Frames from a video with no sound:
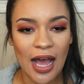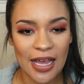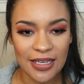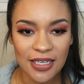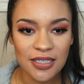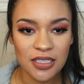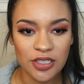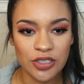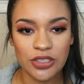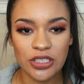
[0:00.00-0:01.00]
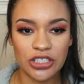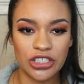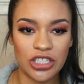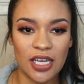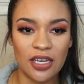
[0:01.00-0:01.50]
I can literally
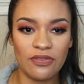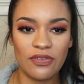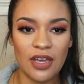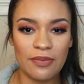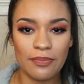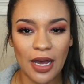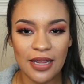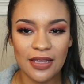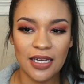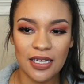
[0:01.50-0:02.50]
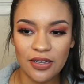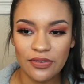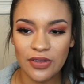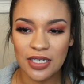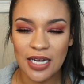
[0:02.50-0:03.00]
shave and by the end
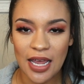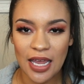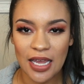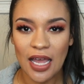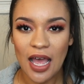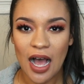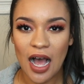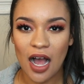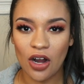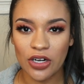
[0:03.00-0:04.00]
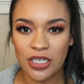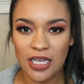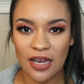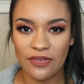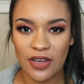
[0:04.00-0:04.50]
of the day, I
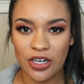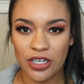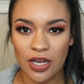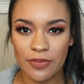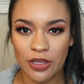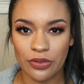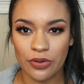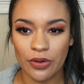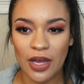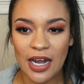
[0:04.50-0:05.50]
already have hair coming through.